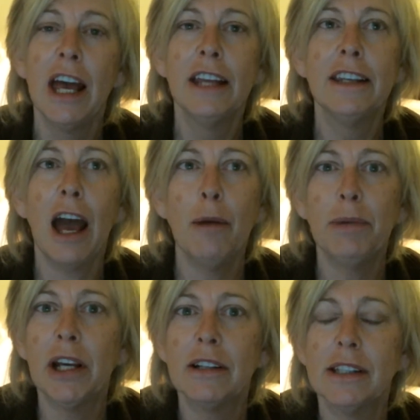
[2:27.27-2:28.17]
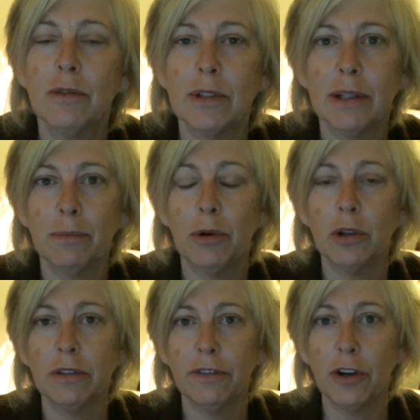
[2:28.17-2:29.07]
not because it was
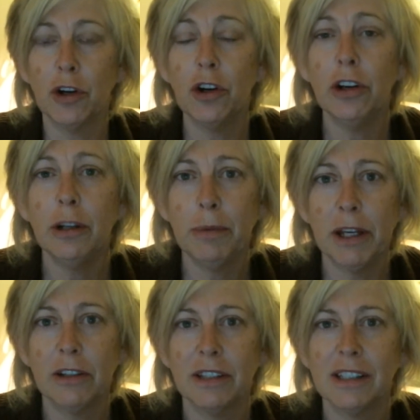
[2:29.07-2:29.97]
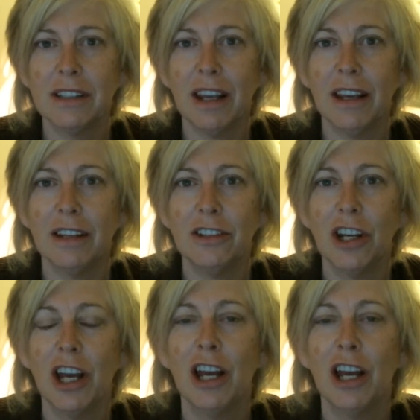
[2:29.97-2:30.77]
important for her to be on the stage,